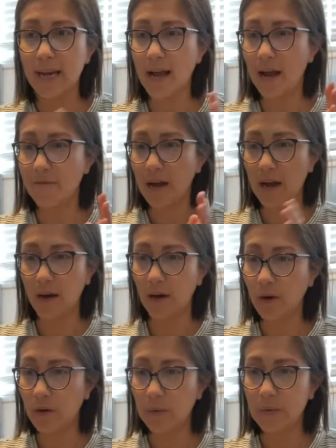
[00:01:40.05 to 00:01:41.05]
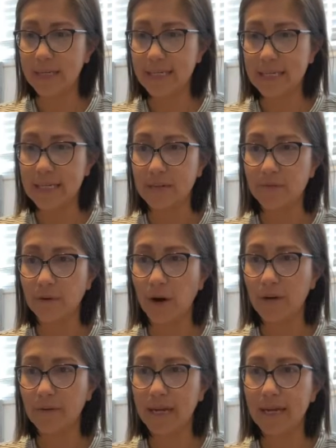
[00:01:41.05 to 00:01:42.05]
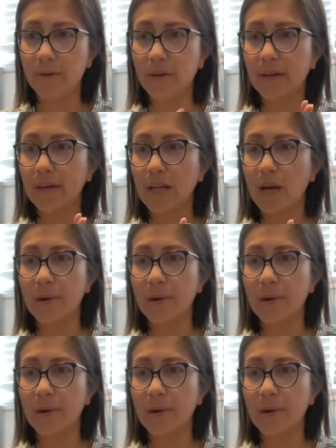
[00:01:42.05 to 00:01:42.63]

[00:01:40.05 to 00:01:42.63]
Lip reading: I've got our own TE for our writing curriculum.